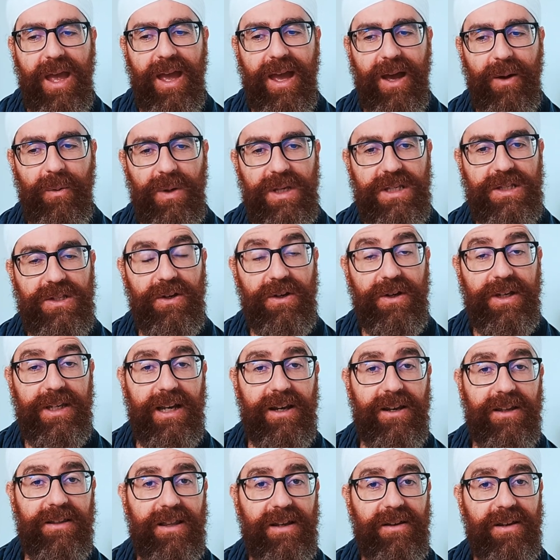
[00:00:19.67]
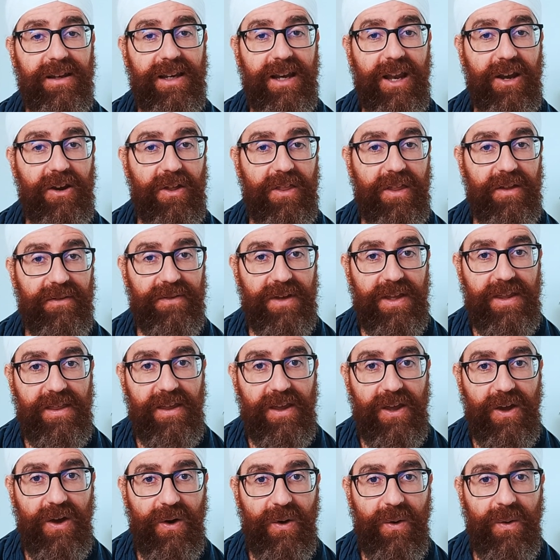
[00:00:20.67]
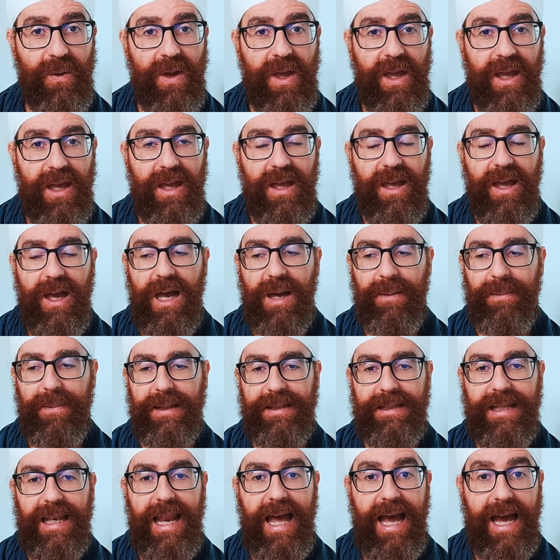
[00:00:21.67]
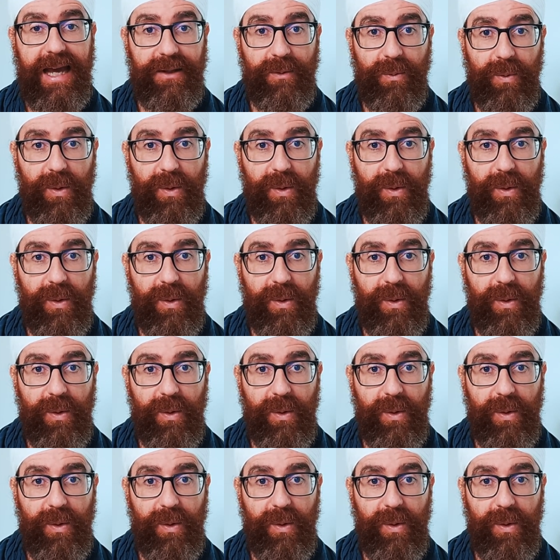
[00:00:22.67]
We saw in another video about light.